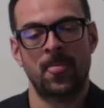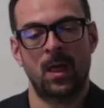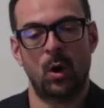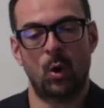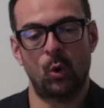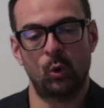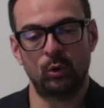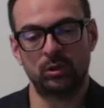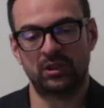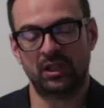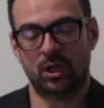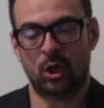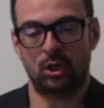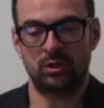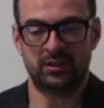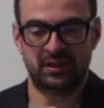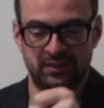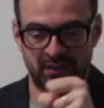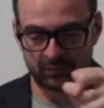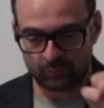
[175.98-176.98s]
all the
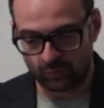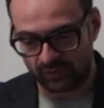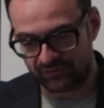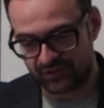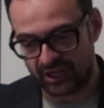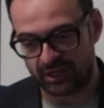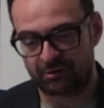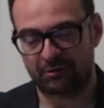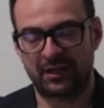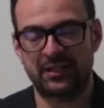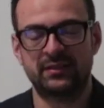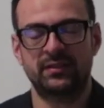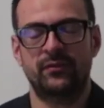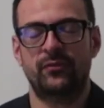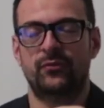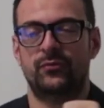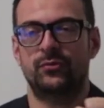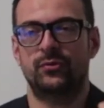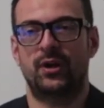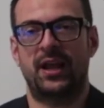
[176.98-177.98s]
content that we generated
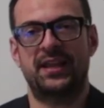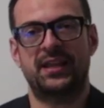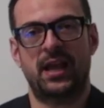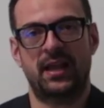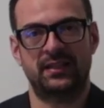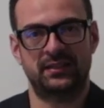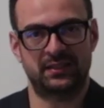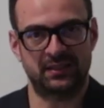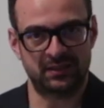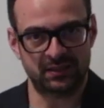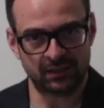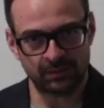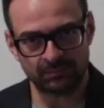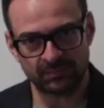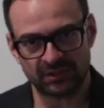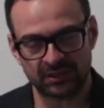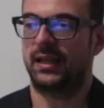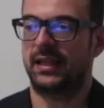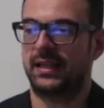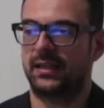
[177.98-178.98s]
through AI
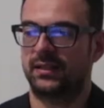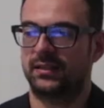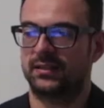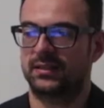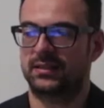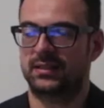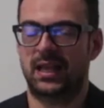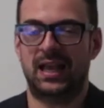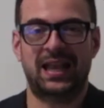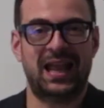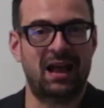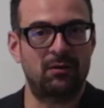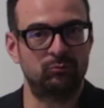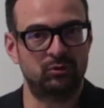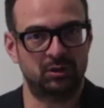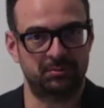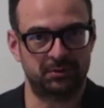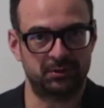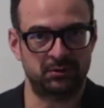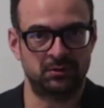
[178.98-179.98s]
systems is
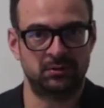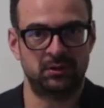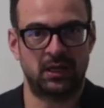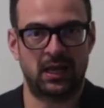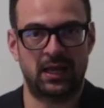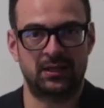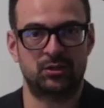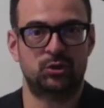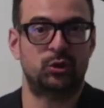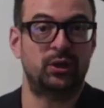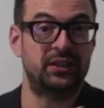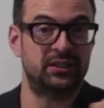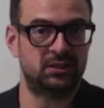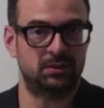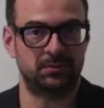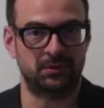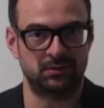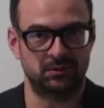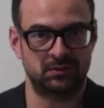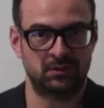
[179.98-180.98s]
accountable and
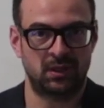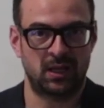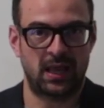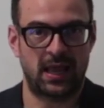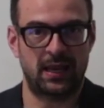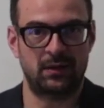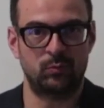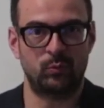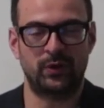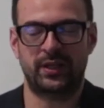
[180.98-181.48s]
traceable, and we